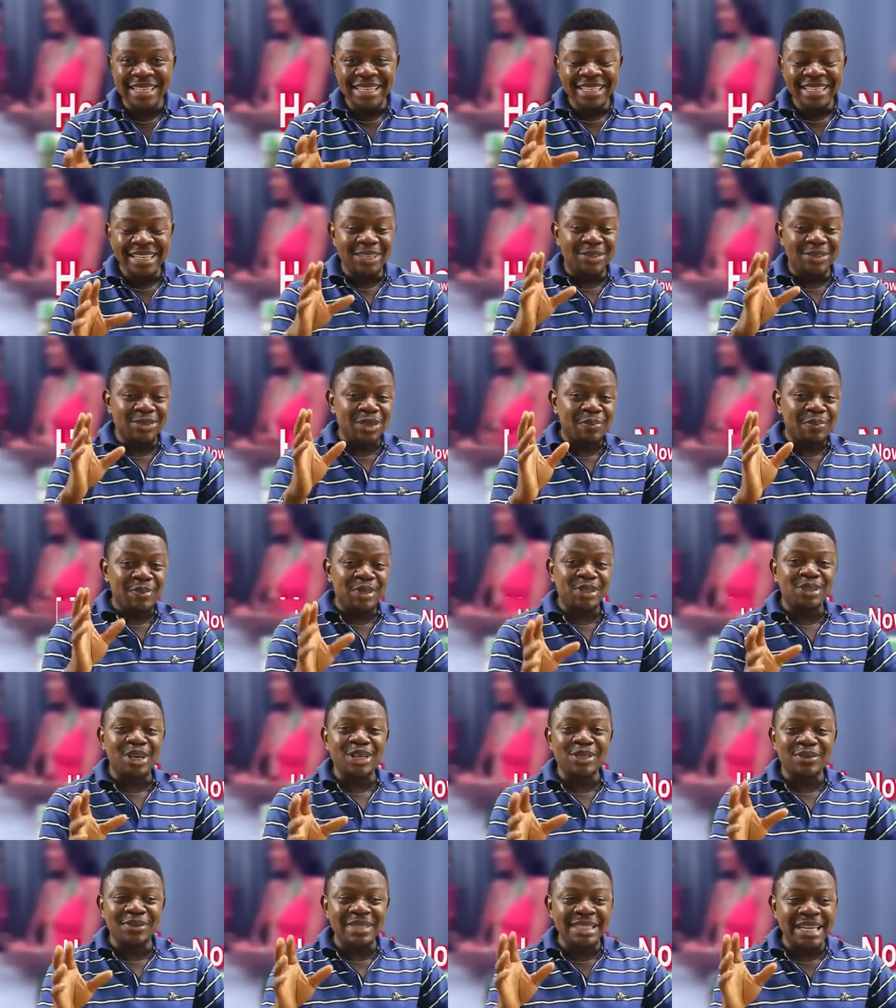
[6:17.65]
They took
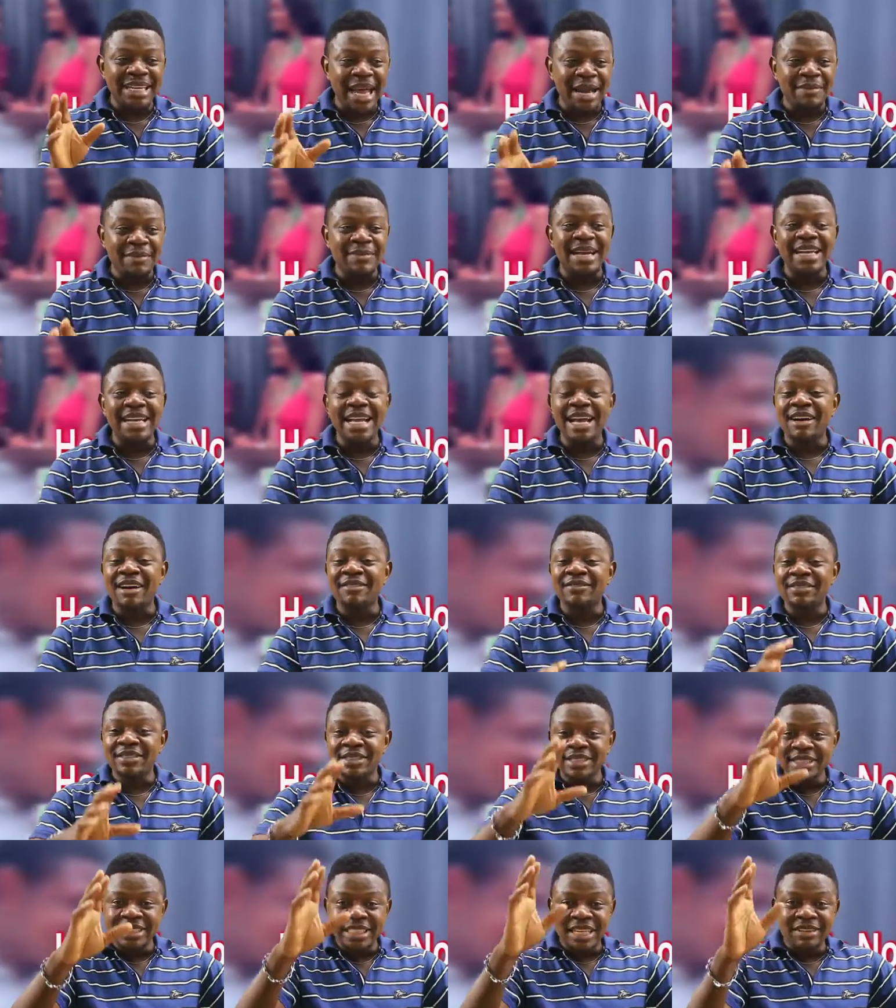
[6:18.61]
pictures with them that they
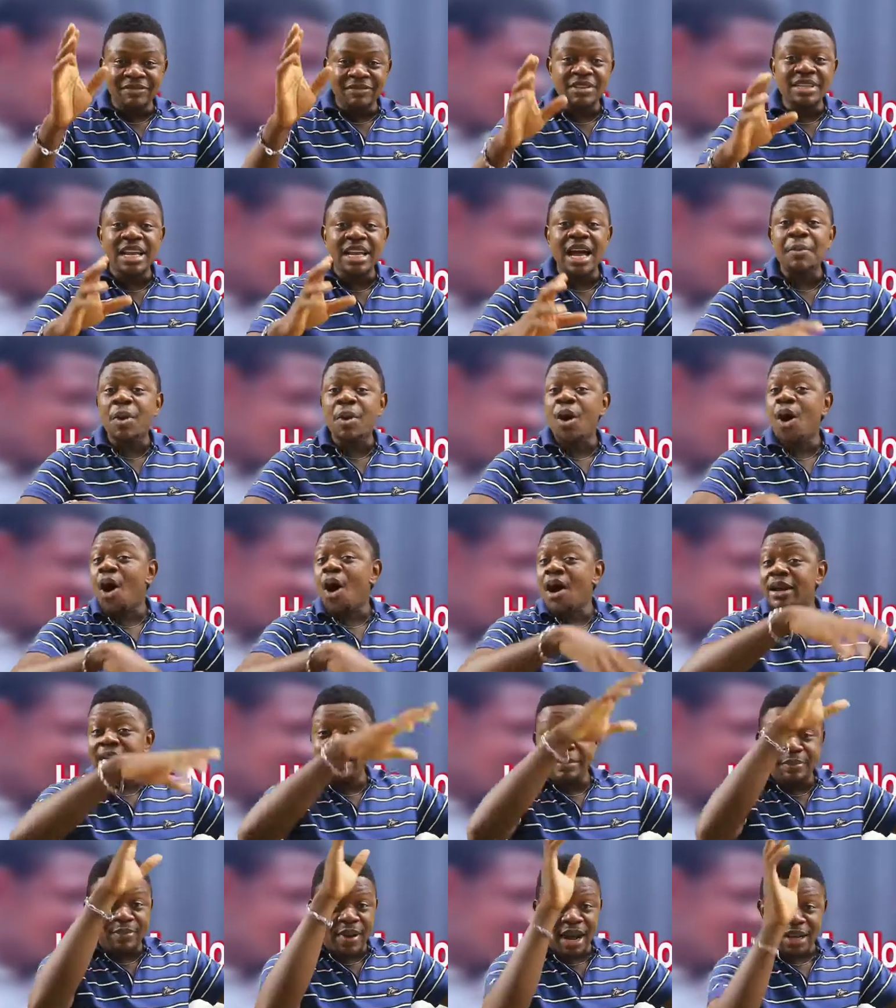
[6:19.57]
have given them all
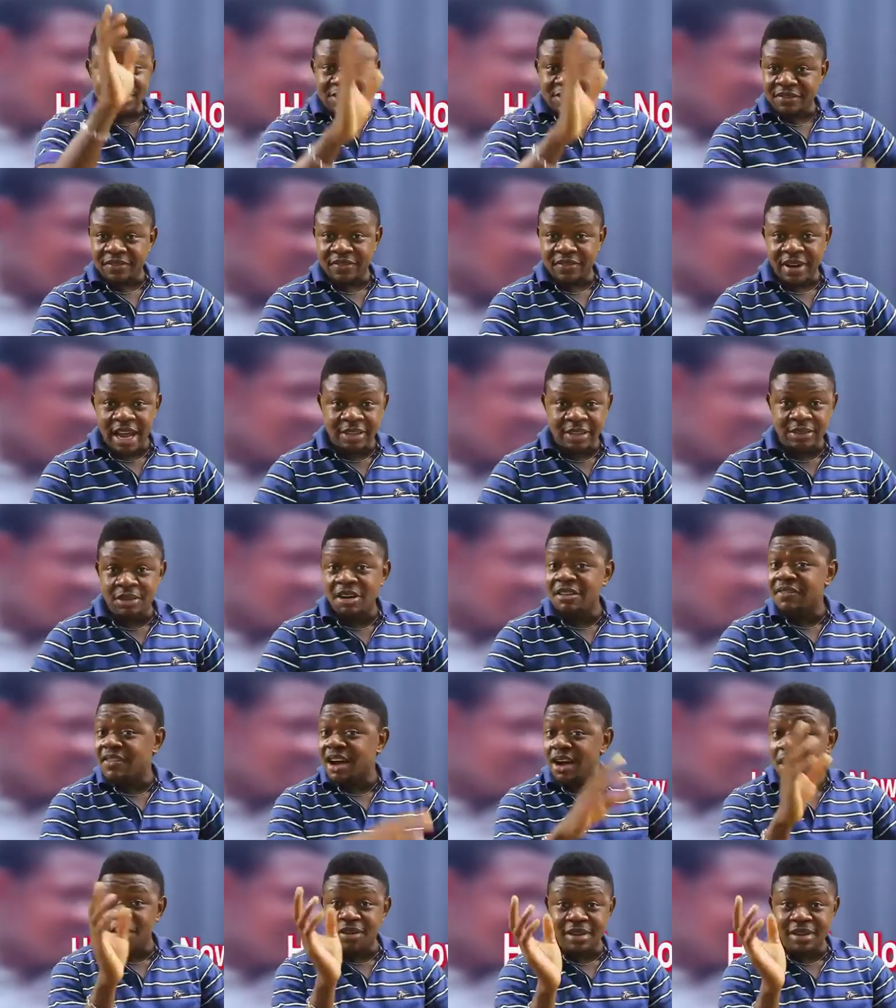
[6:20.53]
the bags of rice,
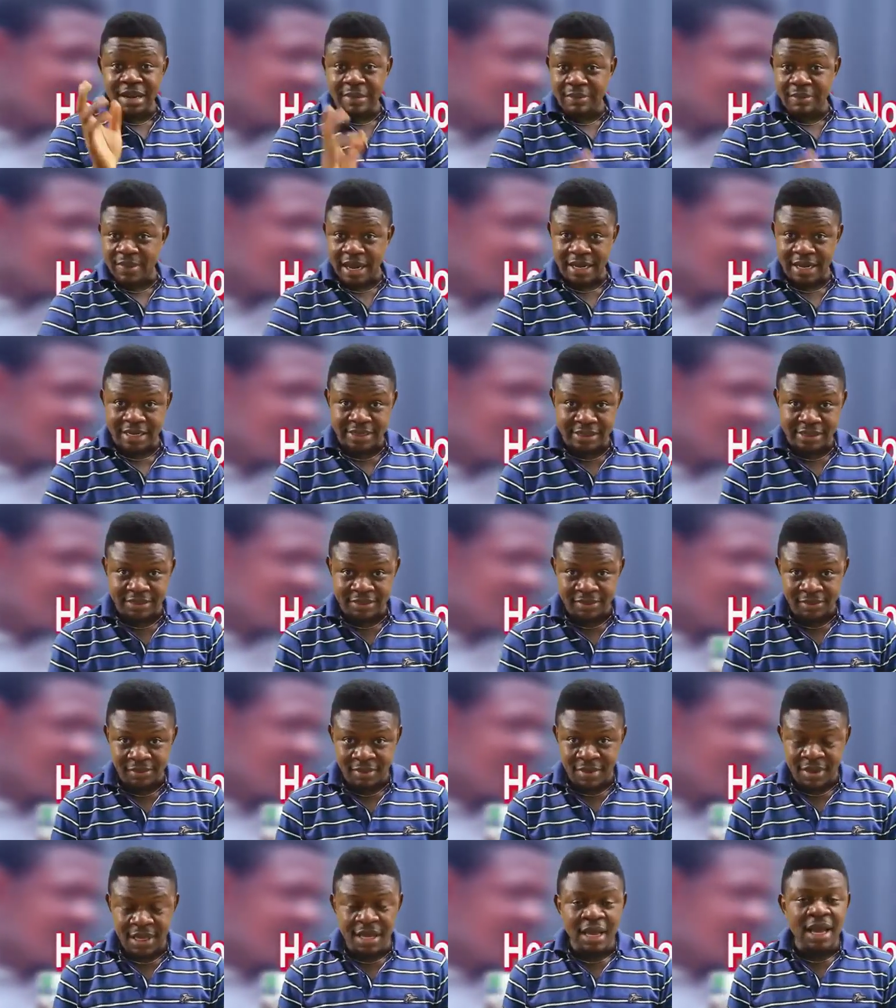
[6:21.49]
over 100 bags.
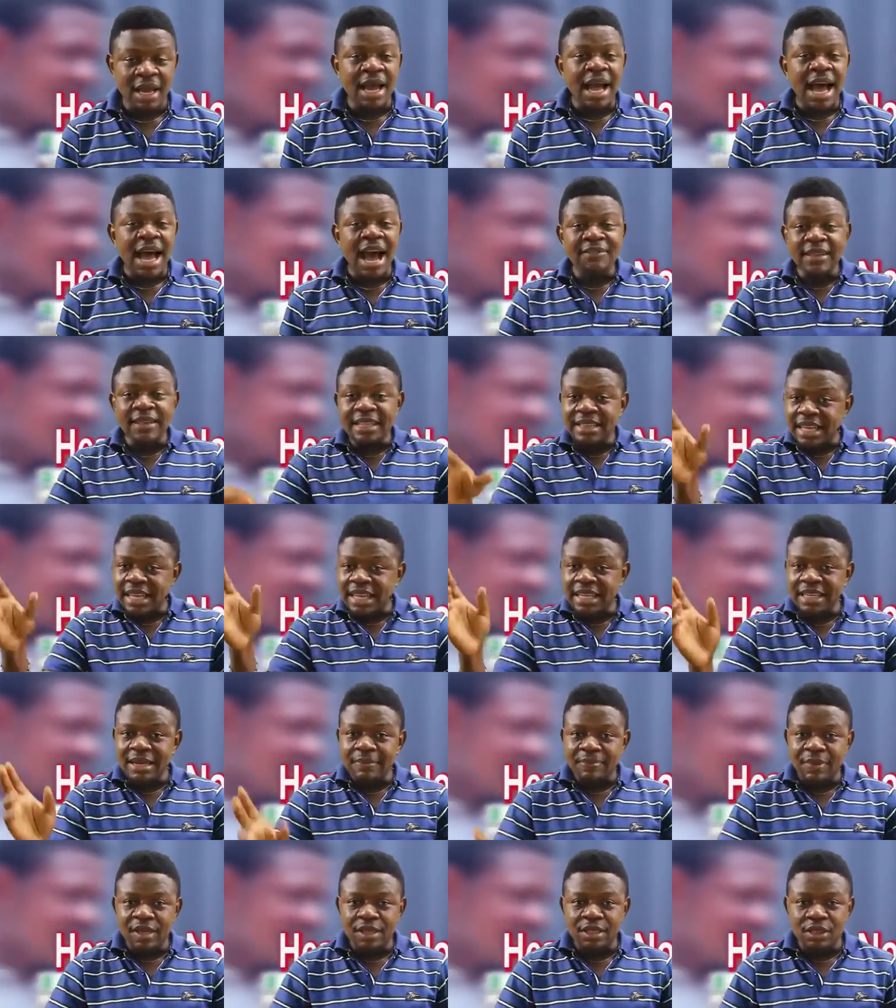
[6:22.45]
After taking
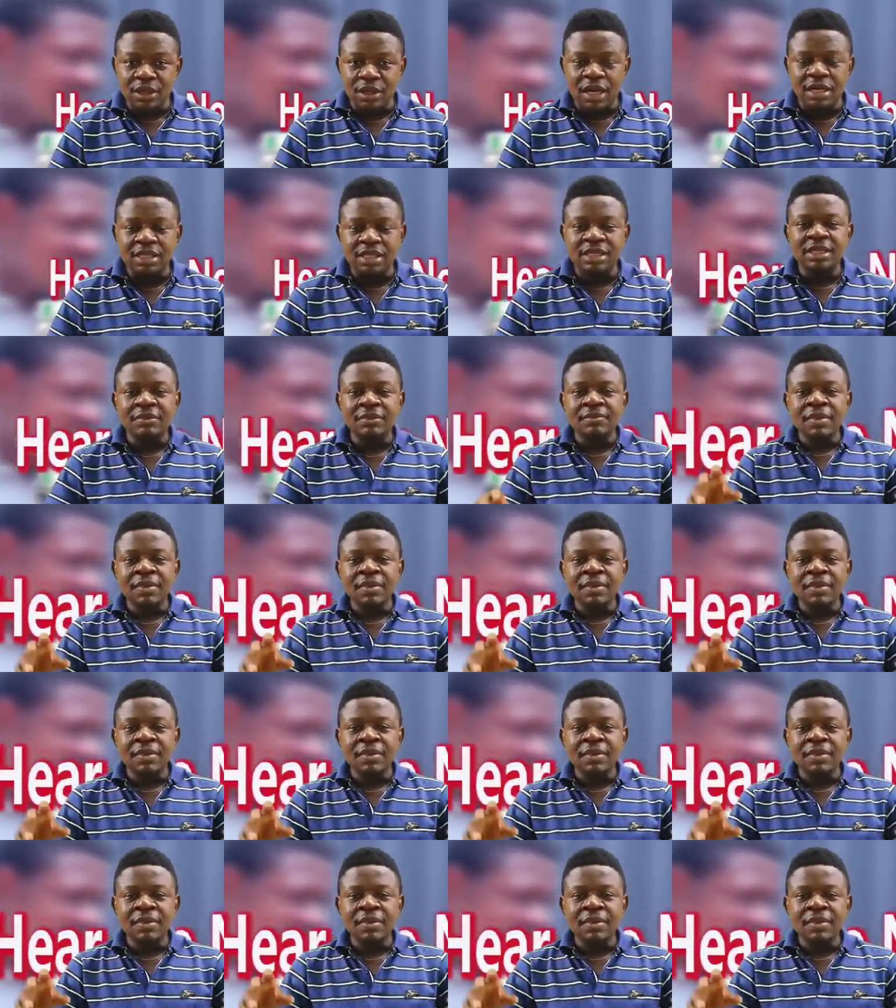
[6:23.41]
the pictures,